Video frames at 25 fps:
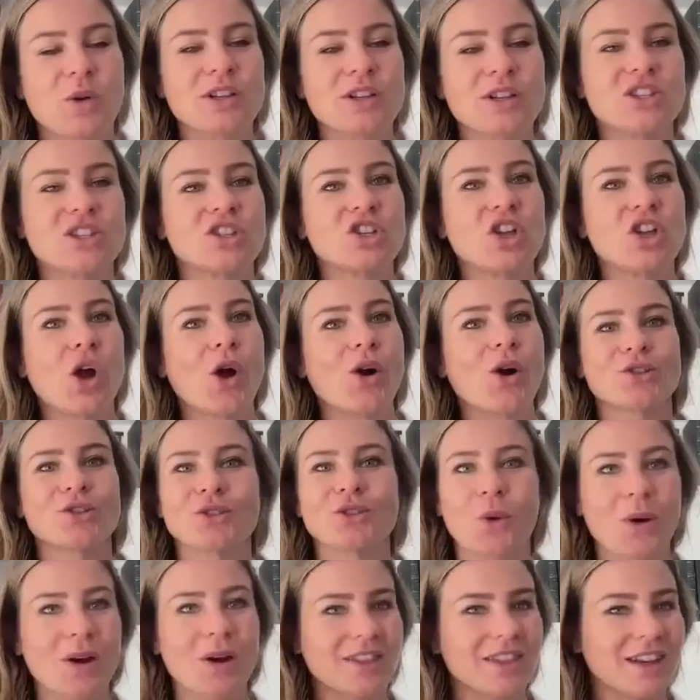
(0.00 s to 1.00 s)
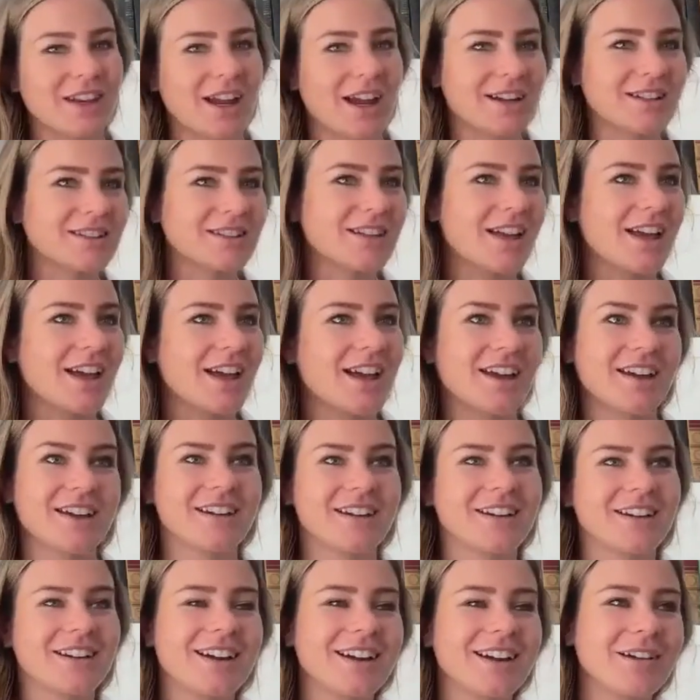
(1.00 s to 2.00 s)
always so sore the next
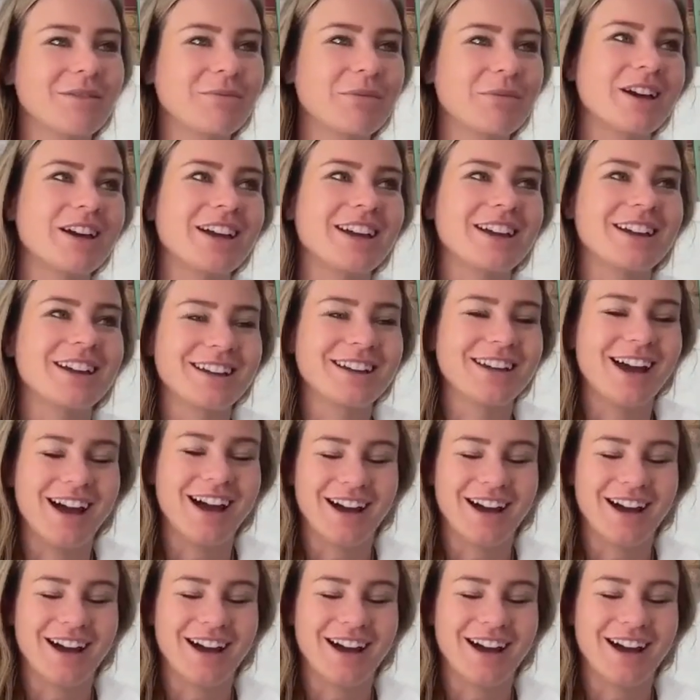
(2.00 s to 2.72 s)
day, but yeah.